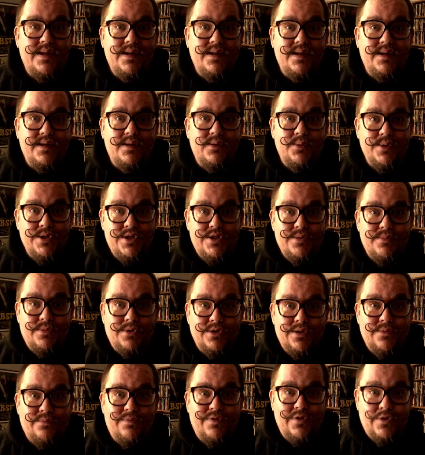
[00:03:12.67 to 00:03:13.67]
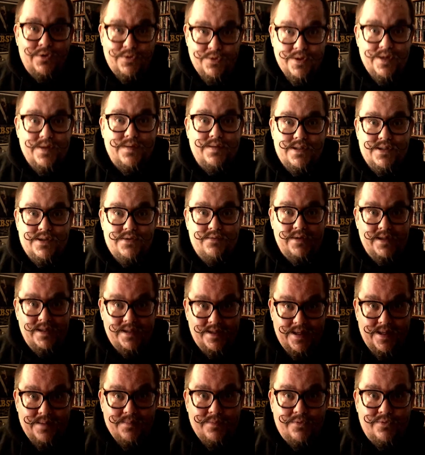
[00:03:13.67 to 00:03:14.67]
Luigi Montefiori, his
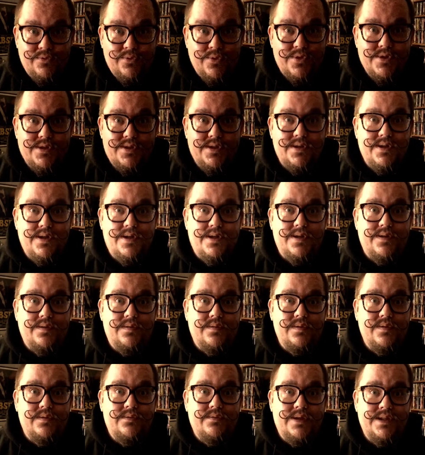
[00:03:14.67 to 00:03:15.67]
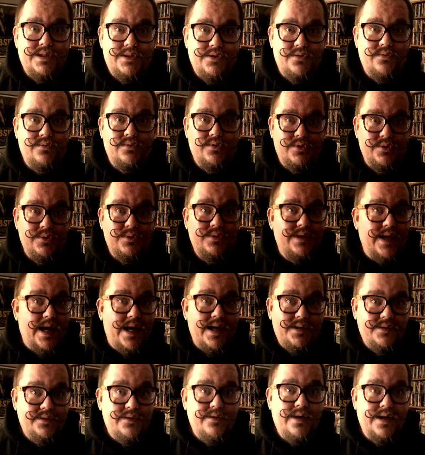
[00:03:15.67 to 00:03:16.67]
real name, of course. Quite good
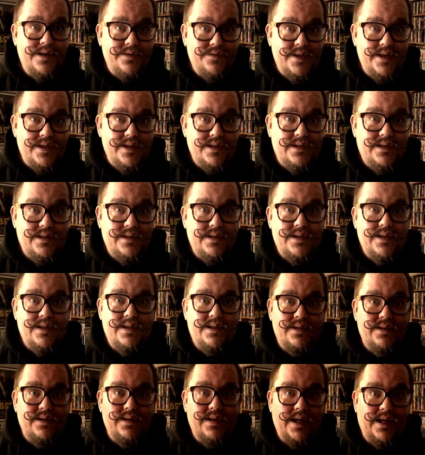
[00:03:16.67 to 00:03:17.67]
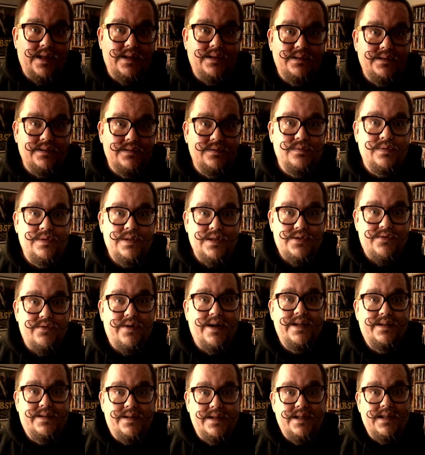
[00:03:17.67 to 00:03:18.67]
actor, I think. And his
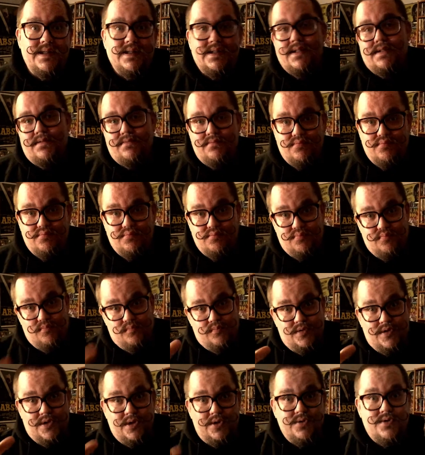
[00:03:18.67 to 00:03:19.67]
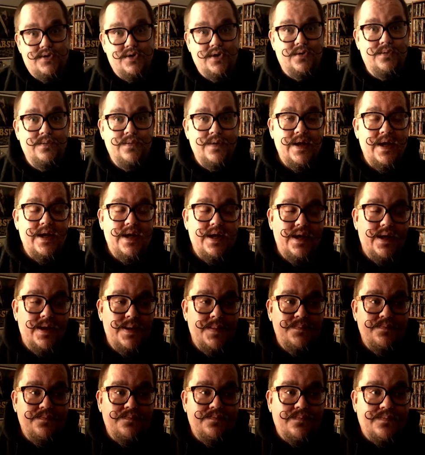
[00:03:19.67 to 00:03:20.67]
writing is so-so.
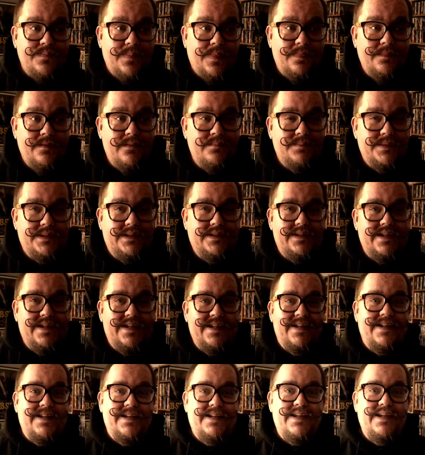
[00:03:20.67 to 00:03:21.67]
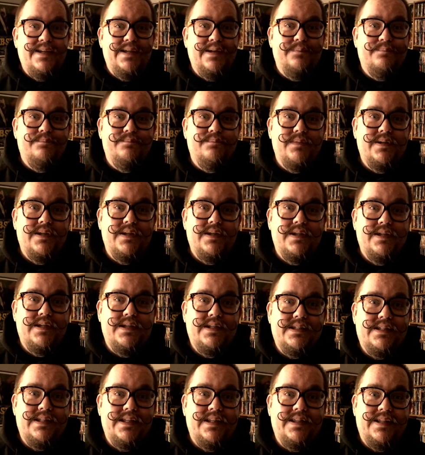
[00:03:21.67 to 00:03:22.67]
But
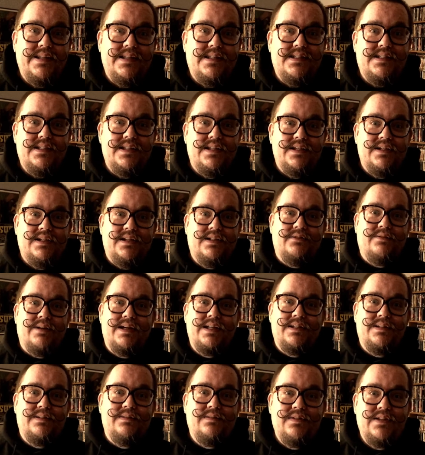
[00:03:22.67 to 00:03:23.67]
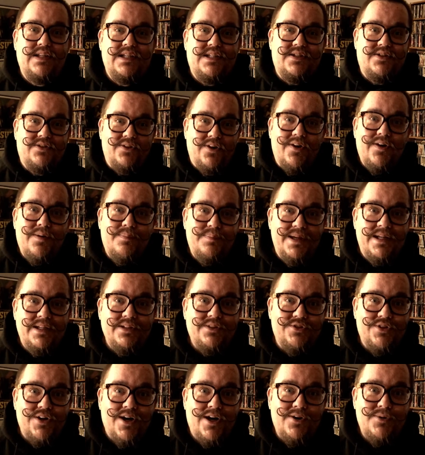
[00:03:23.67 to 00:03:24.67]
he's in this quite
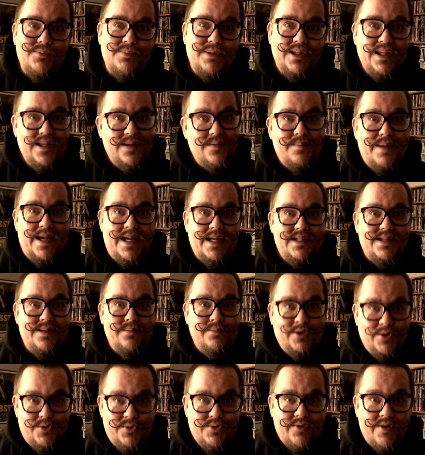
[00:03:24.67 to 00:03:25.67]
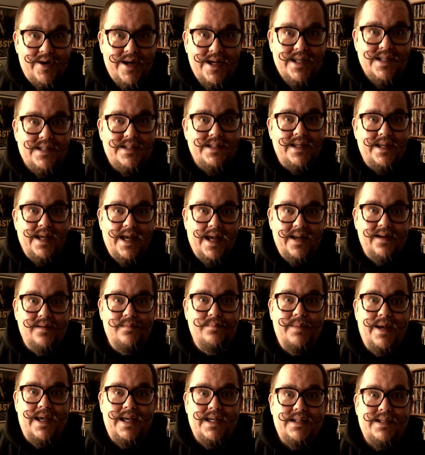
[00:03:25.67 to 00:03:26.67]
disturbing trauma that makes him go crazy
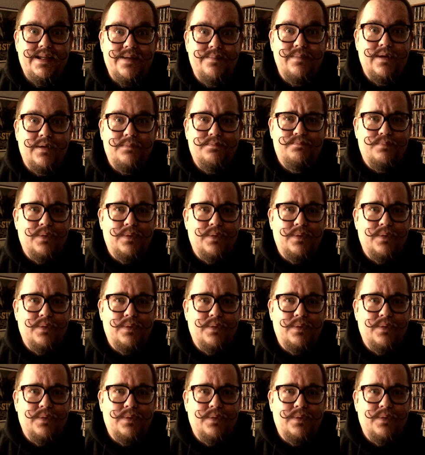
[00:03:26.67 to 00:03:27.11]
and makes him,